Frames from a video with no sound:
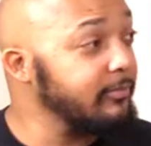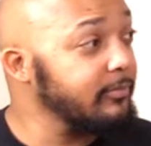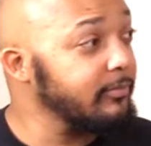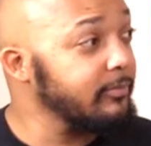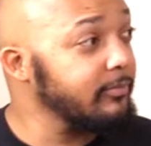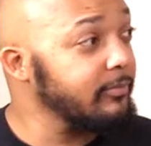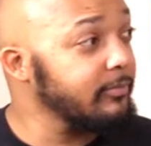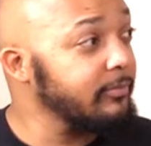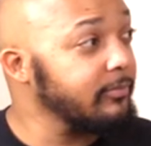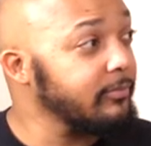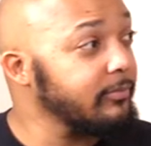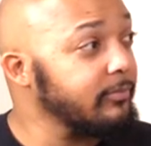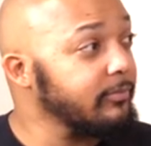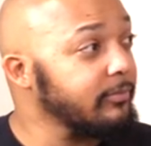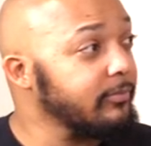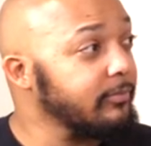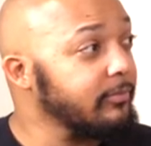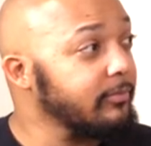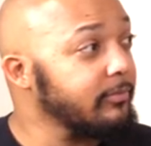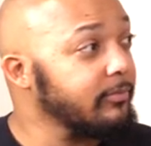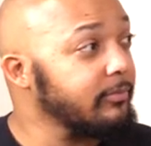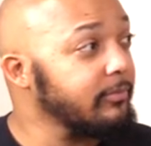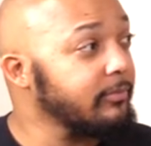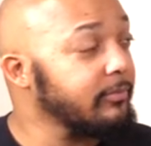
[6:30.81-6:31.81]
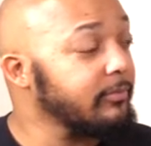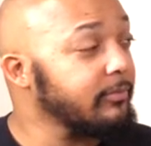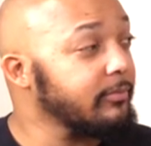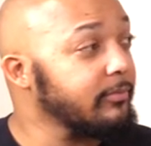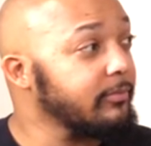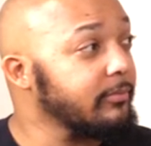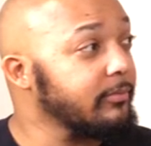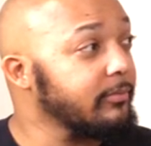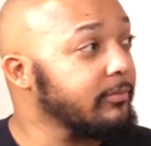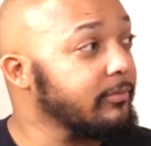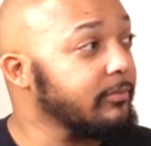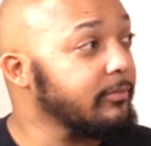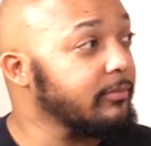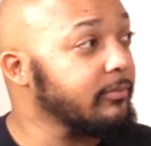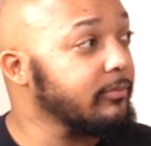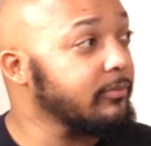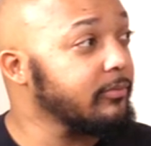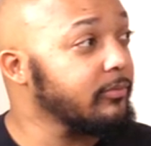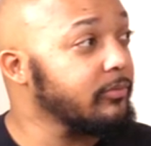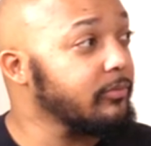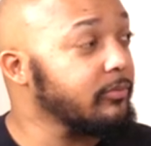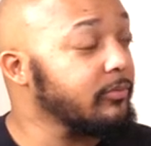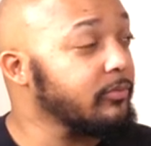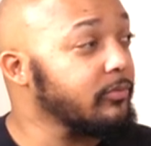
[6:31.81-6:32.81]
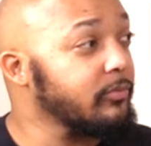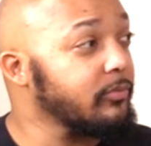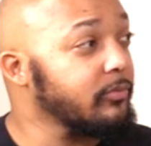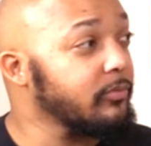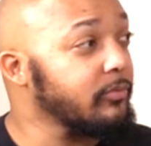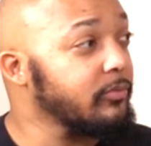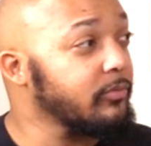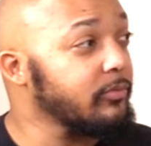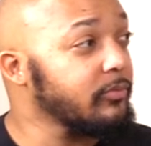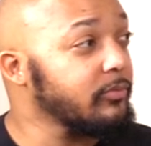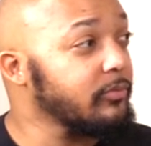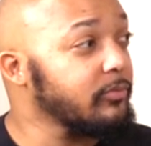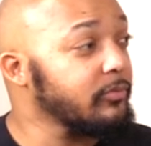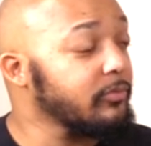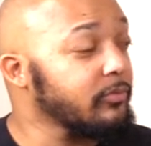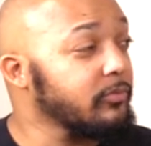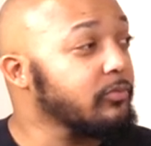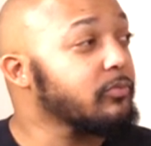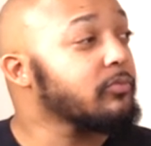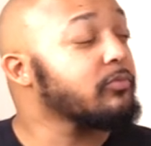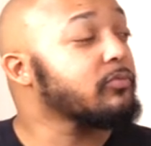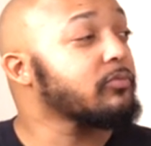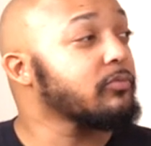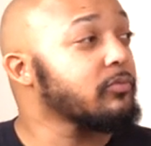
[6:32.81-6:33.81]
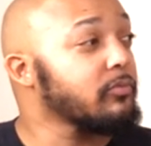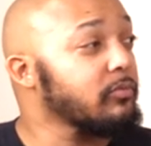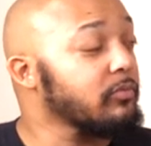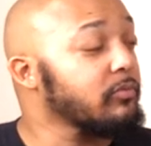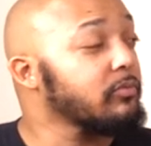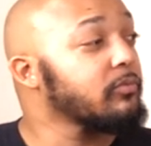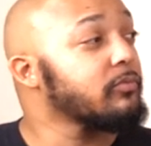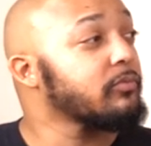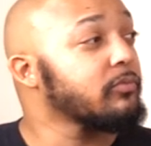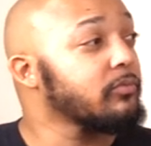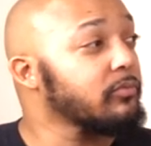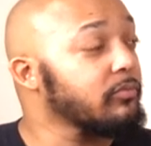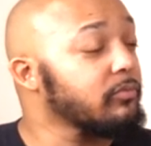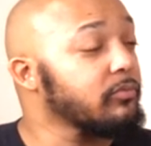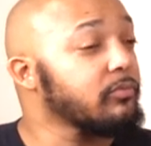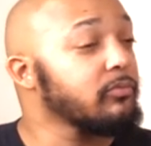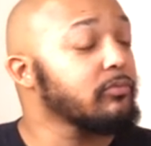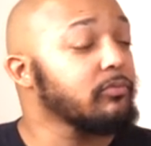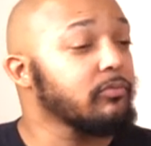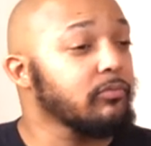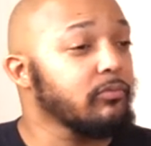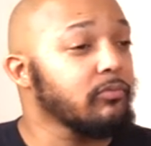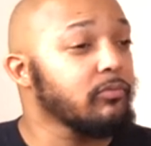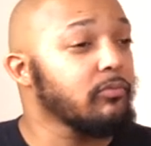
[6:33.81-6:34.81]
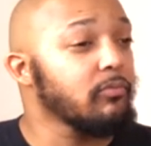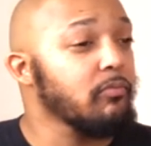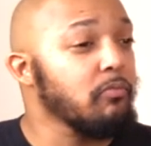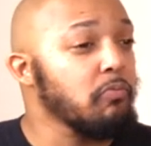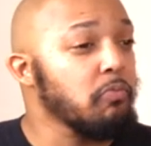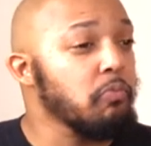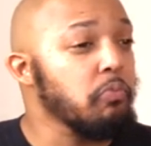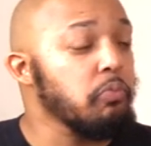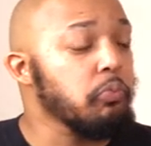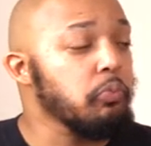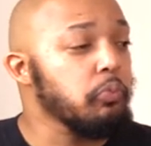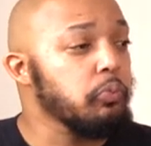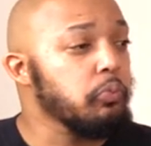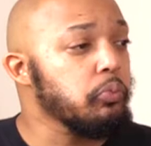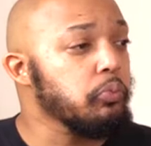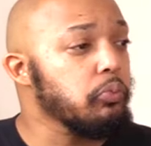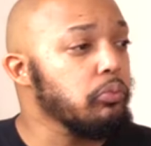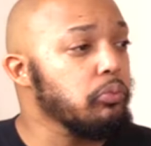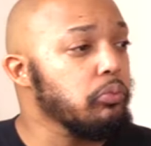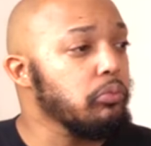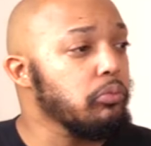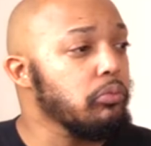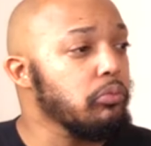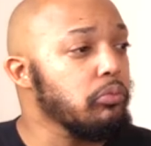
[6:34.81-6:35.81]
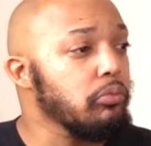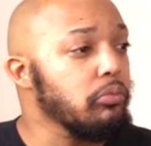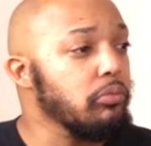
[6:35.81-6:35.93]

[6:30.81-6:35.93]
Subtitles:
(not speaking)